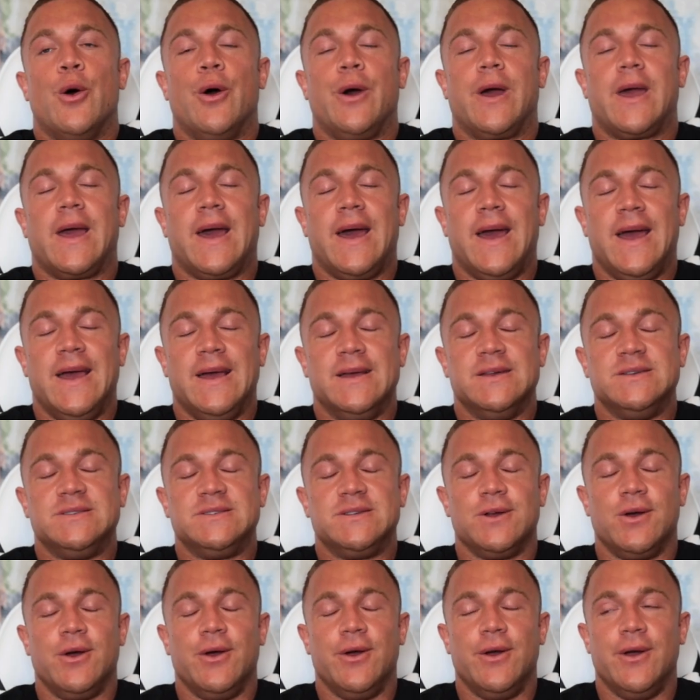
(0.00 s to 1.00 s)
Okay,
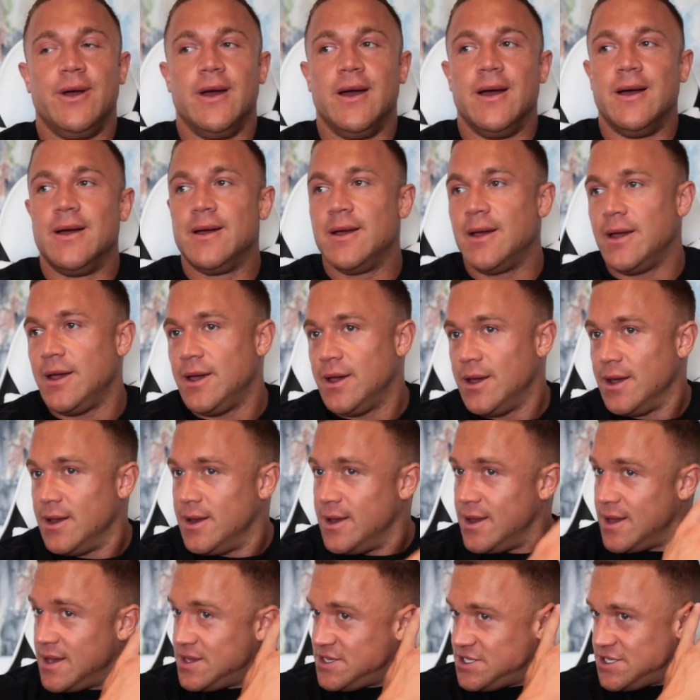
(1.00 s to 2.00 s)
so
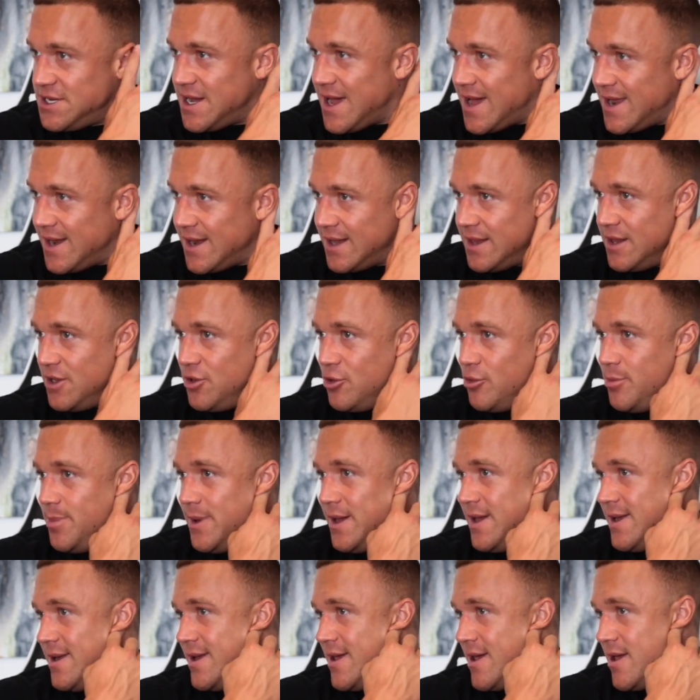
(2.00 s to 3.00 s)
gonna chat a little
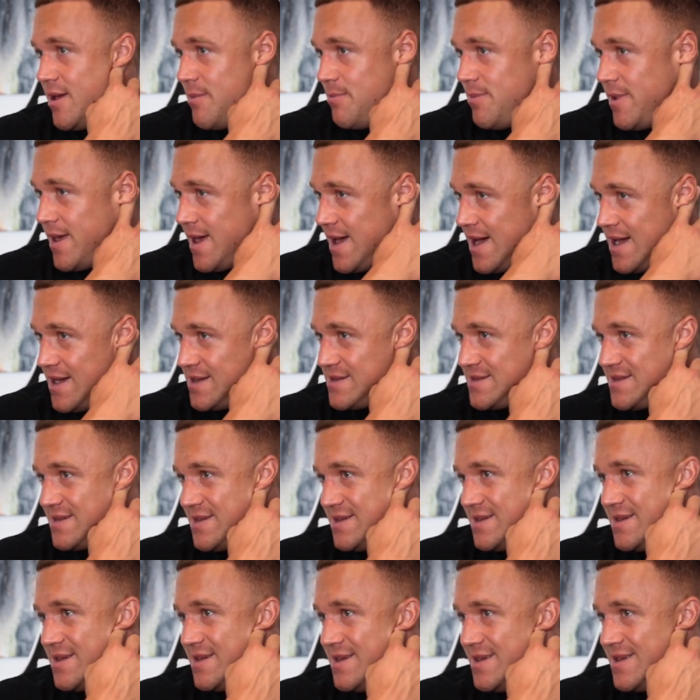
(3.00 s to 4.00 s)
bit about
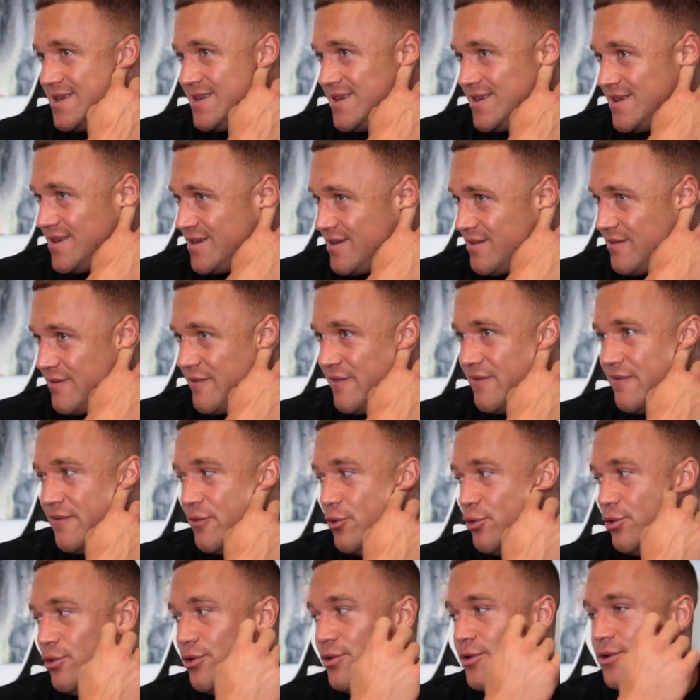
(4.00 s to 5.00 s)

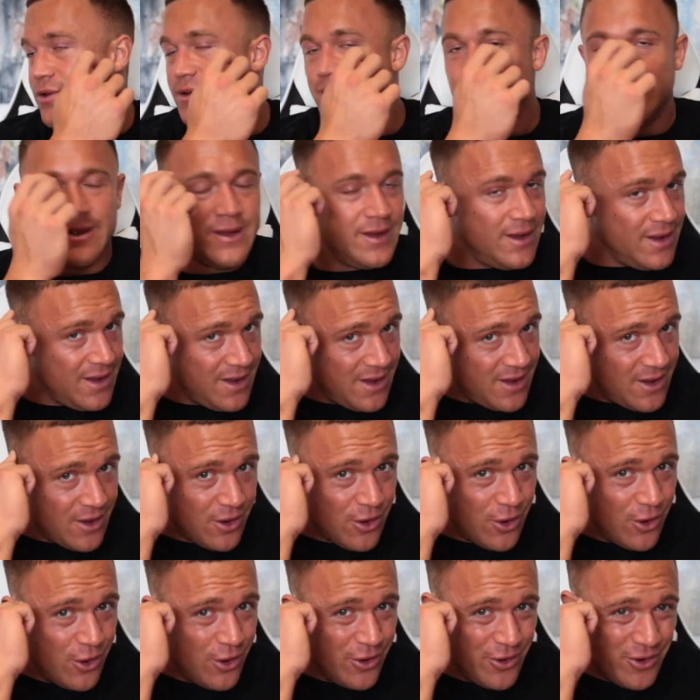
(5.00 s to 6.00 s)
food
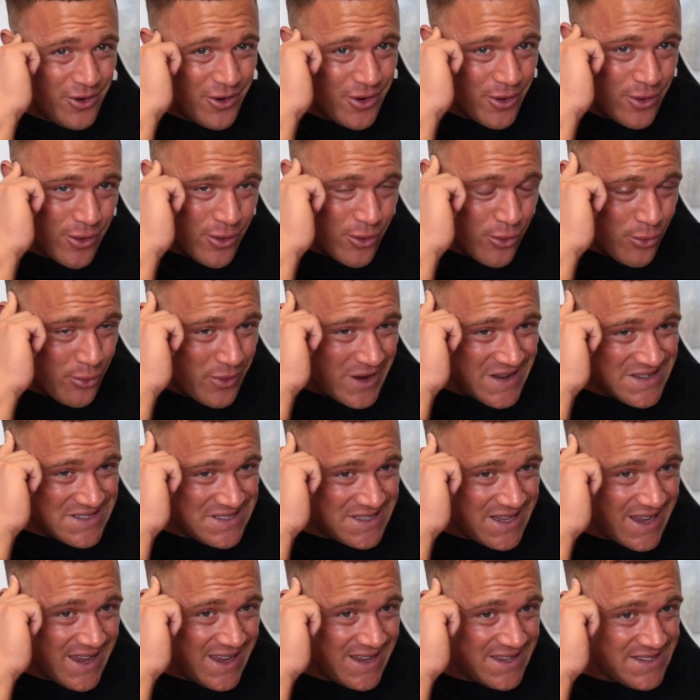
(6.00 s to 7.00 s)
on
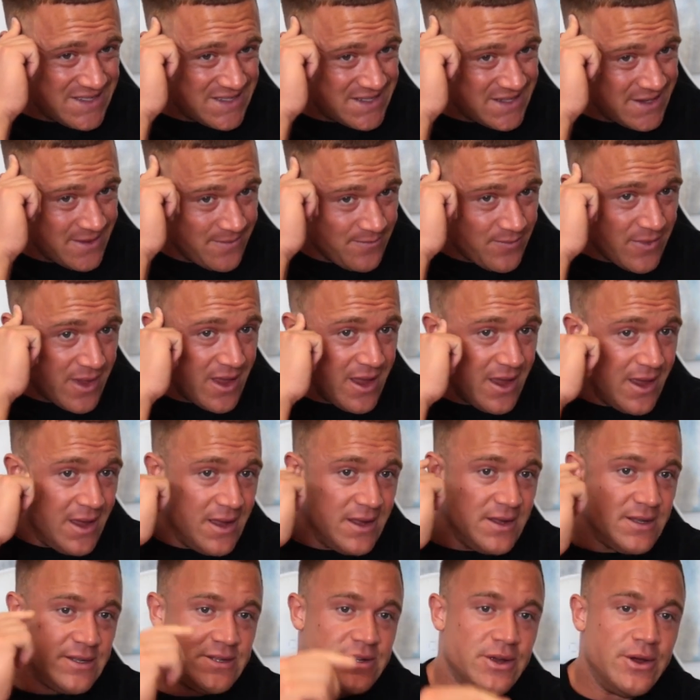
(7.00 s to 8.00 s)
rest days.
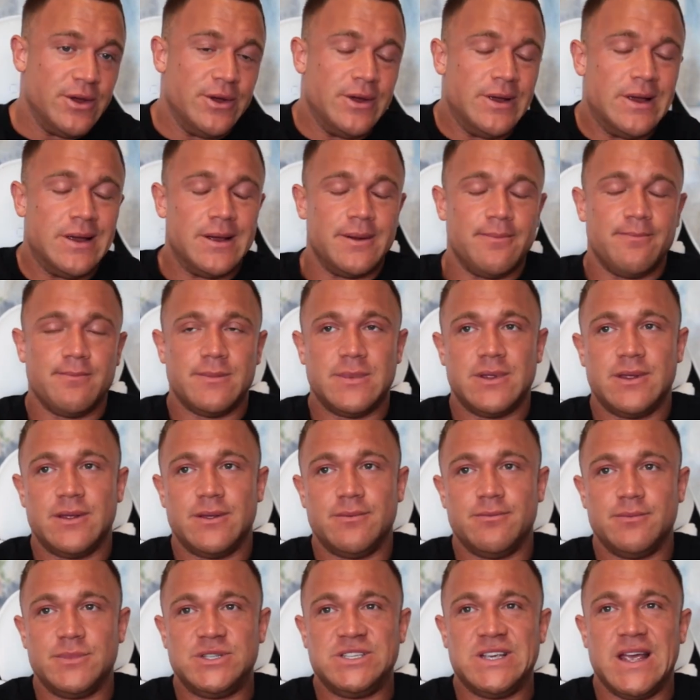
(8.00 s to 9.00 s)
So
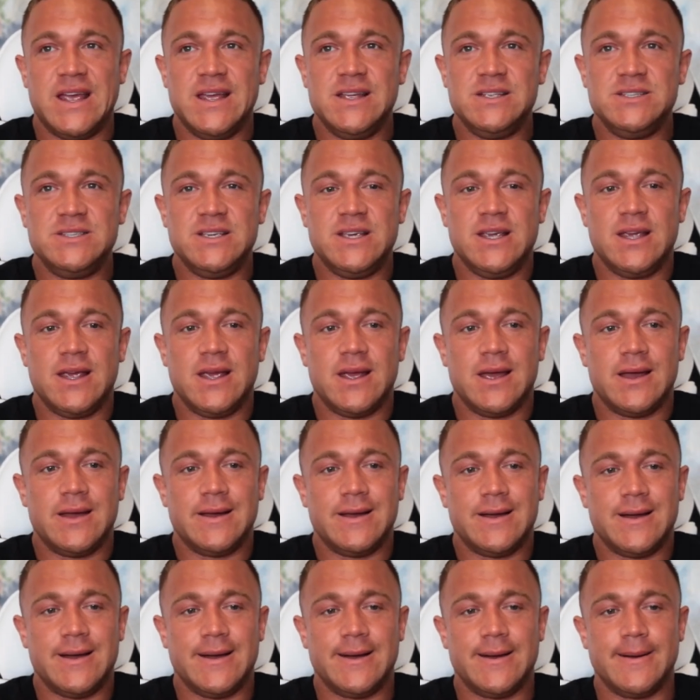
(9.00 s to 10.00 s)
changing
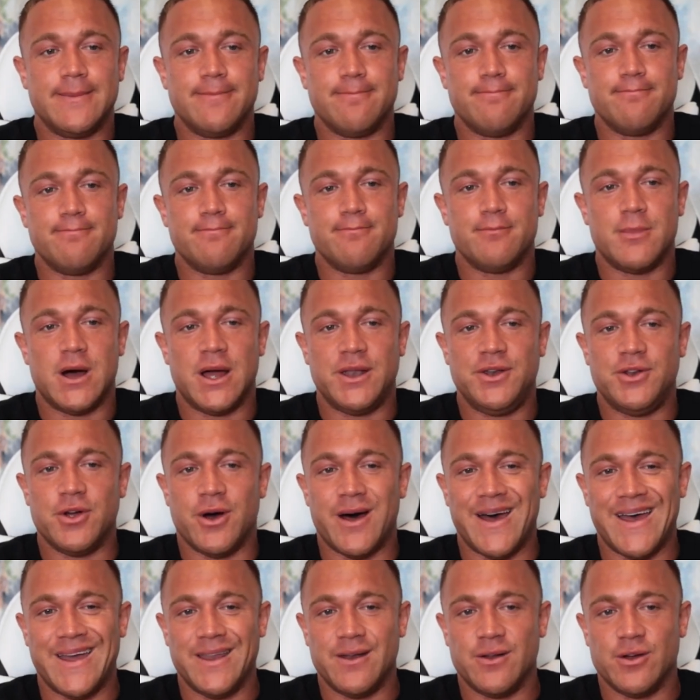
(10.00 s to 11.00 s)
my
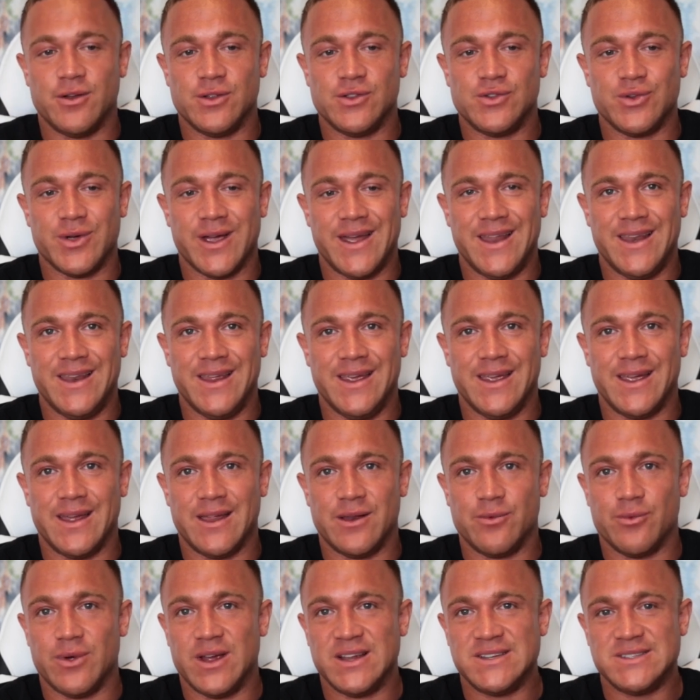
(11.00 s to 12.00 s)
diet on training
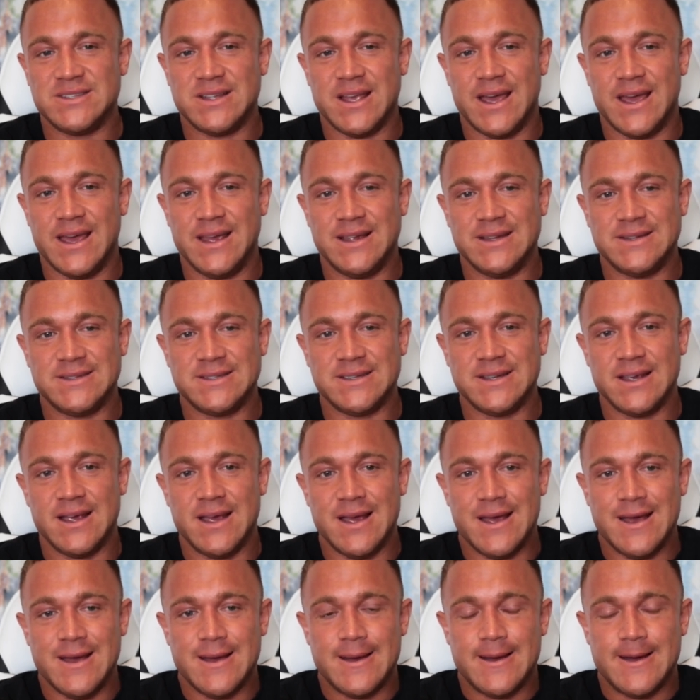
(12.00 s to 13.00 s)
and rest days
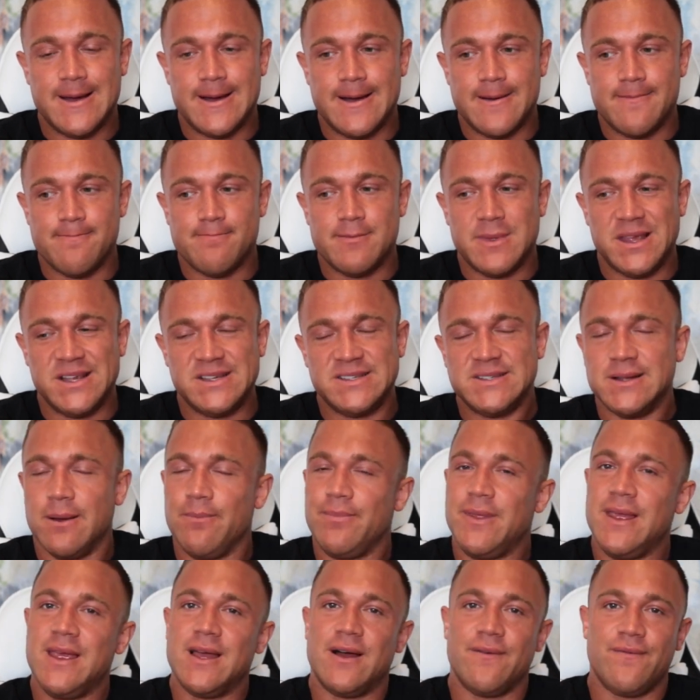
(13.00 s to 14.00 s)
is
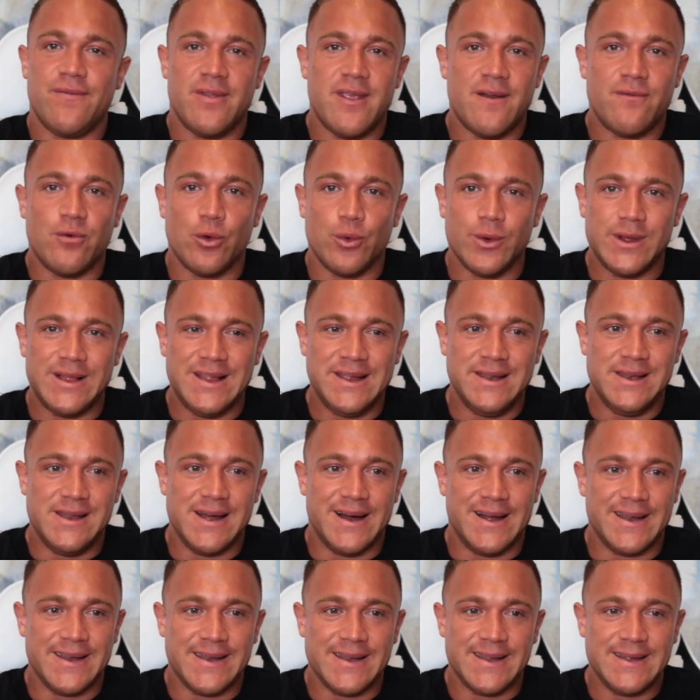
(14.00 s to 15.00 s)
something I've never really
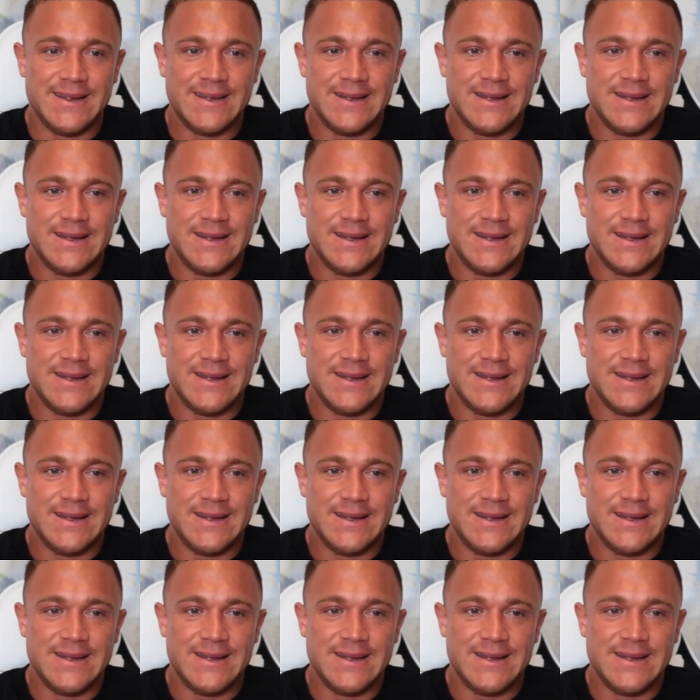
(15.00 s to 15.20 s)
done.